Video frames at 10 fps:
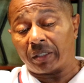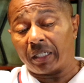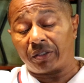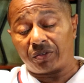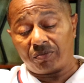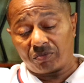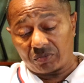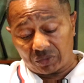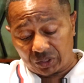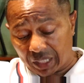they
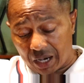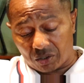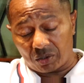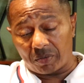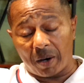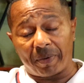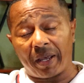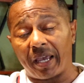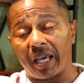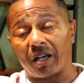shackled him up
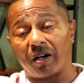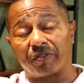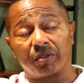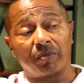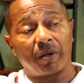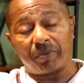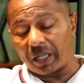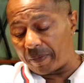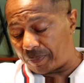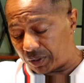and handcuffed him up.
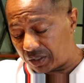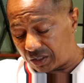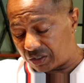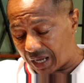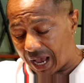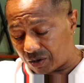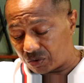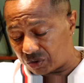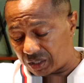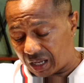But they put the
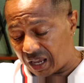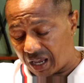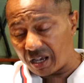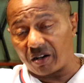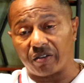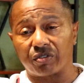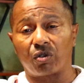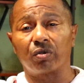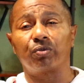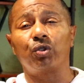shackles and the handcuffs
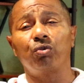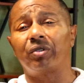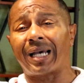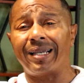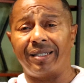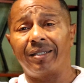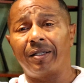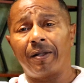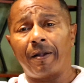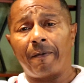on him too tight,
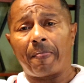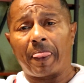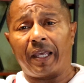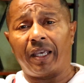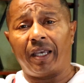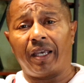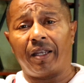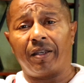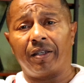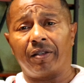
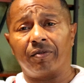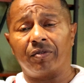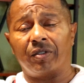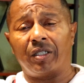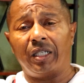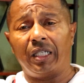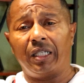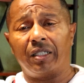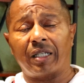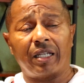and
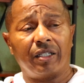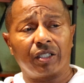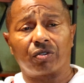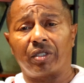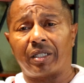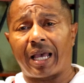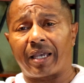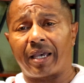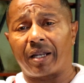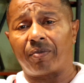he they literally
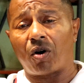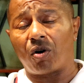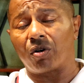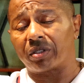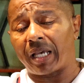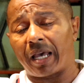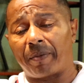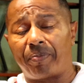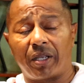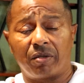like had him
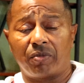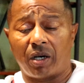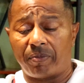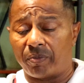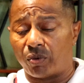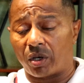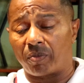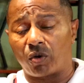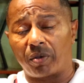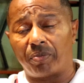hogtied and picked him up and brought
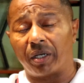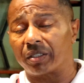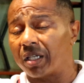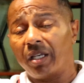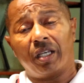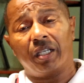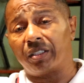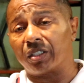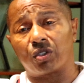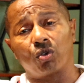him on the bus
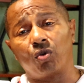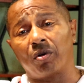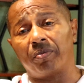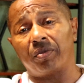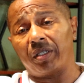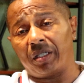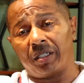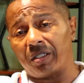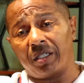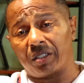and just threw him
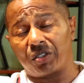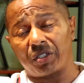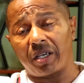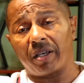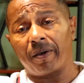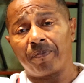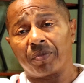in a, in a chair.